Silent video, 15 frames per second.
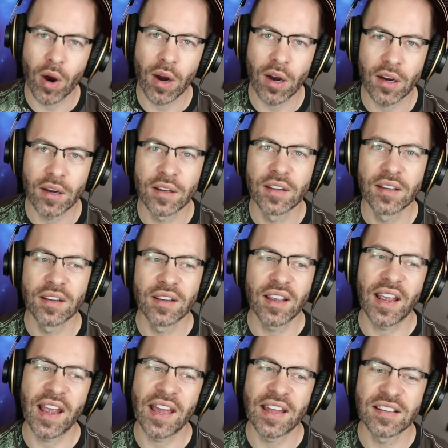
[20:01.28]
are,
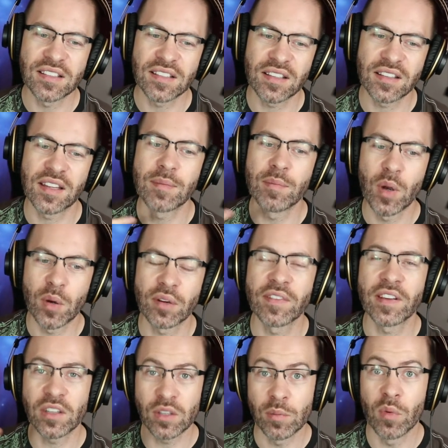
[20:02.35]
and they
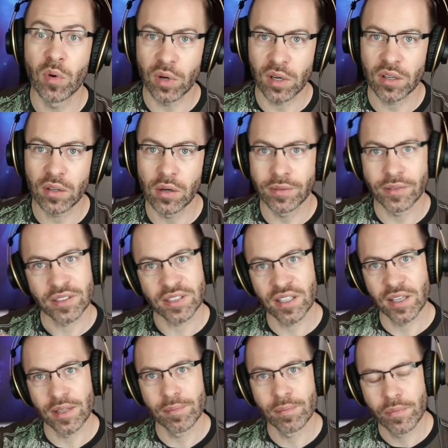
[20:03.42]
motivate you more over
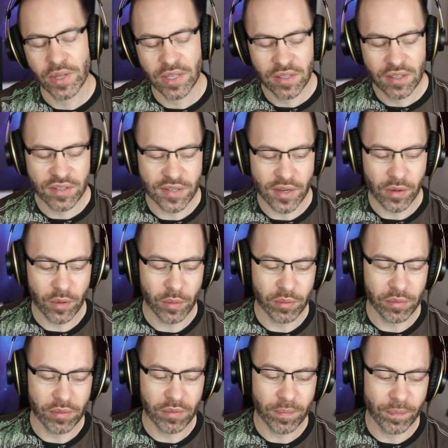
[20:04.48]
time. So
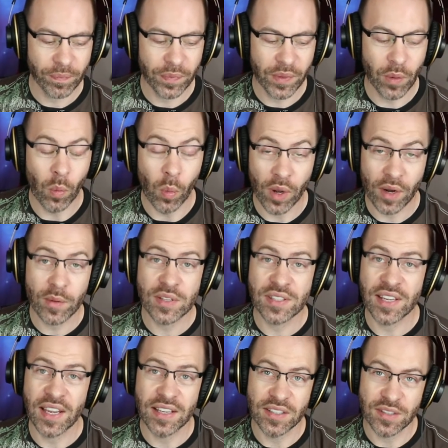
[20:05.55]
what I would
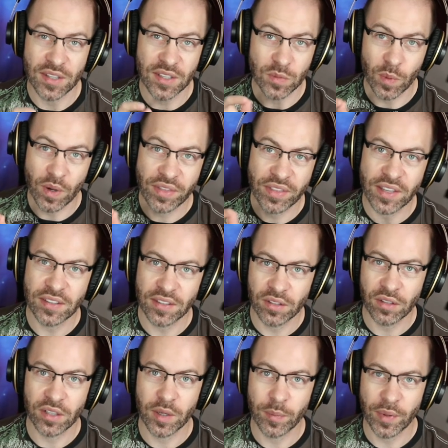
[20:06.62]
say is this one thing that
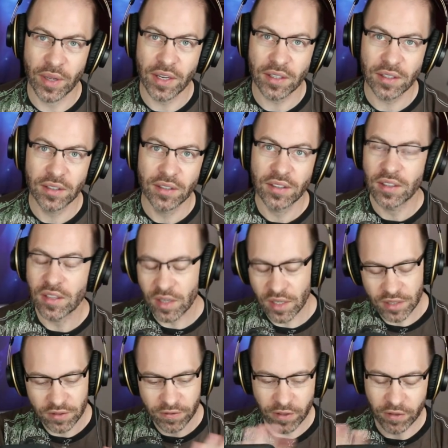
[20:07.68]
you're going to pick,
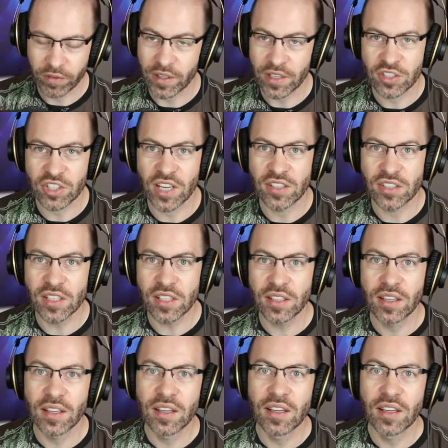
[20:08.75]
and you feel free to change it,